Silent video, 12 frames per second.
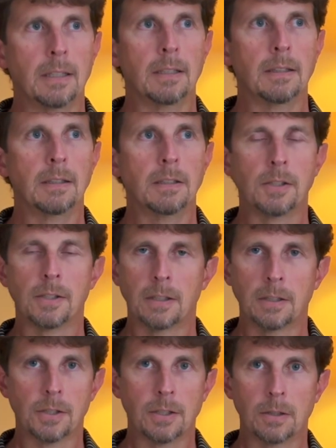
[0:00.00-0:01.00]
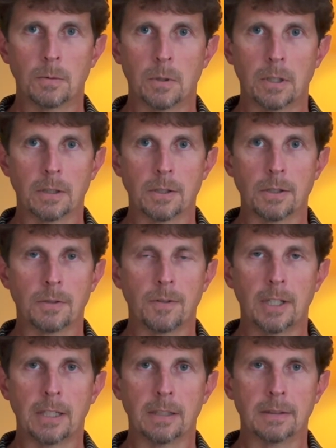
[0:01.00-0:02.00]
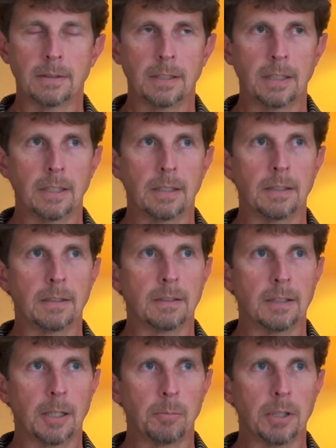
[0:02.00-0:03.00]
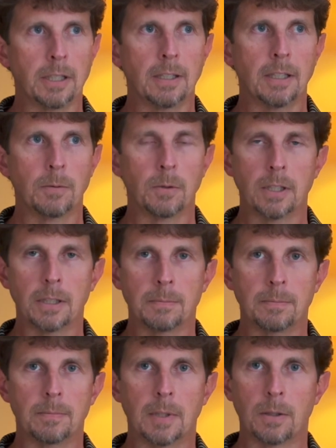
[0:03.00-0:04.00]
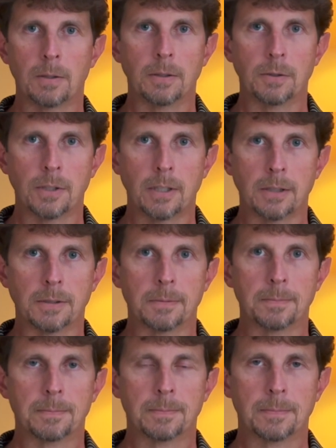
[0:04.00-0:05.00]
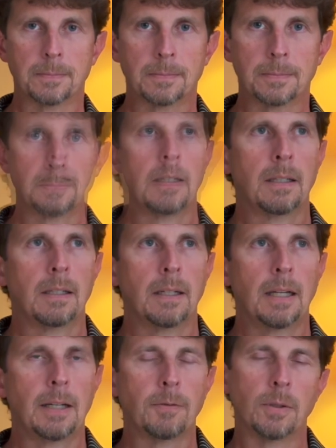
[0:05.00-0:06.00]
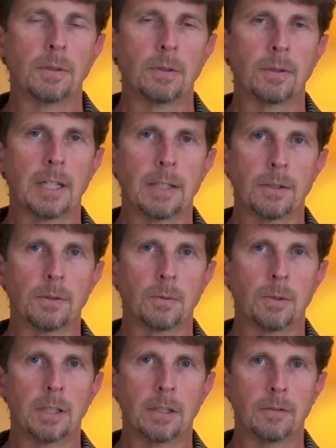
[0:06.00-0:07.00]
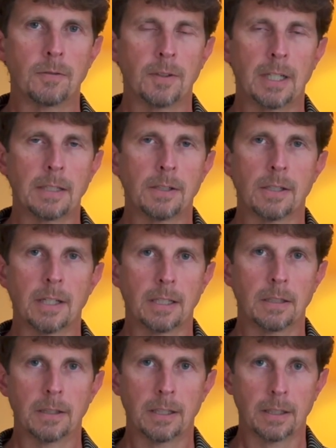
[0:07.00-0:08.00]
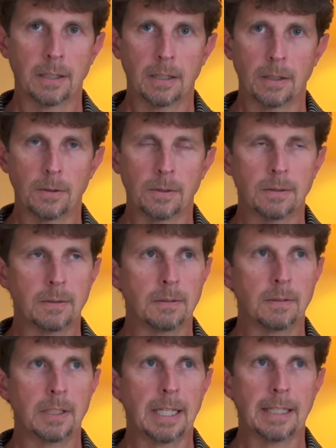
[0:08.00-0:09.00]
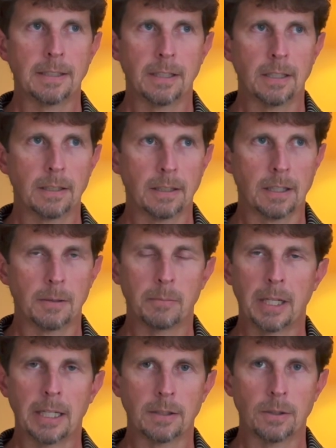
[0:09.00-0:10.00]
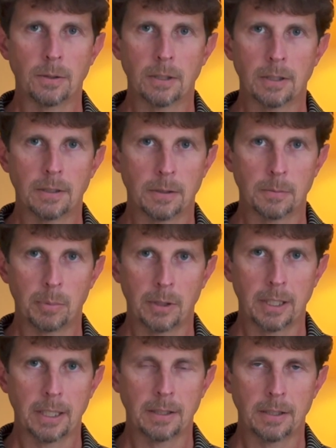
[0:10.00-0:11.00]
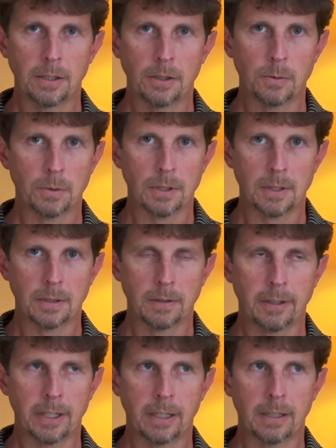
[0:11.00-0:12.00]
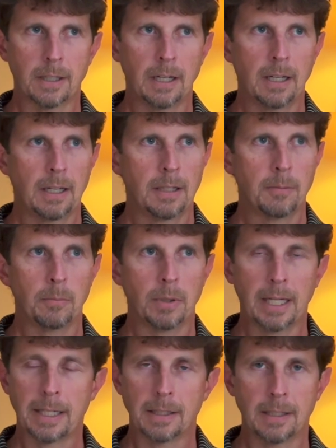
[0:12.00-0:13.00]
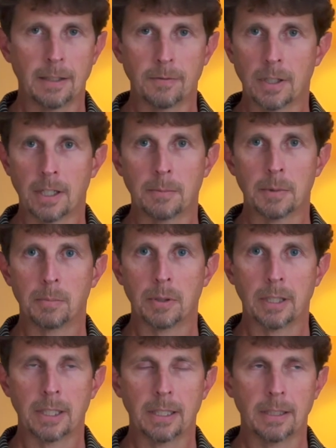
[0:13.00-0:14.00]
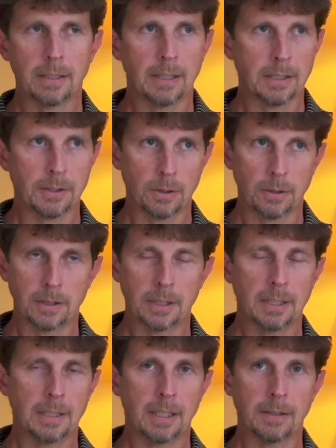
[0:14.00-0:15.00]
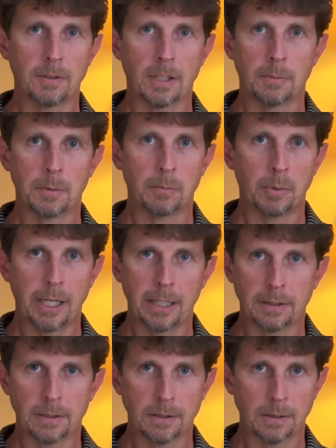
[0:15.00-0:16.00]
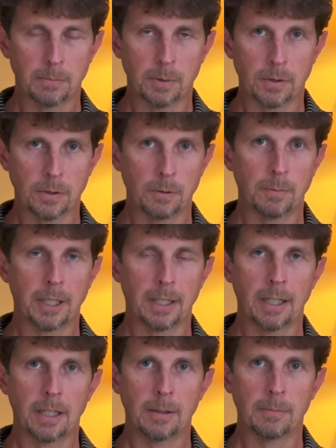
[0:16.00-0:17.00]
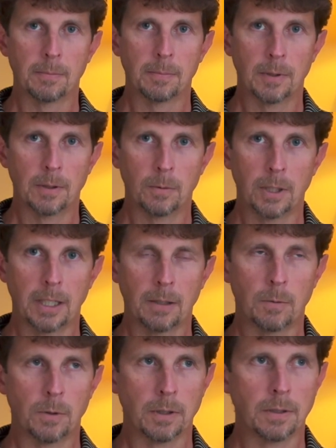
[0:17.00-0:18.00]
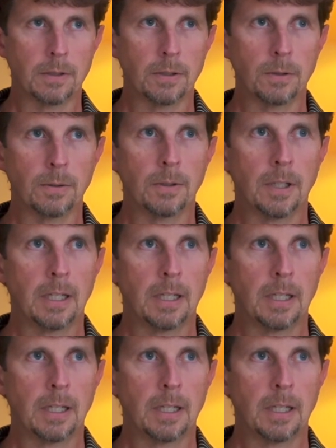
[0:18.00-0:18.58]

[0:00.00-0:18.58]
these things still worked just fine. And I played that way all those years. After 2012, I just had to let it go. The idea to come back to it, to play and teach, was still there, but I didn't have time to play. I certainly didn't have time to practice and pursue my game the way I wanted to,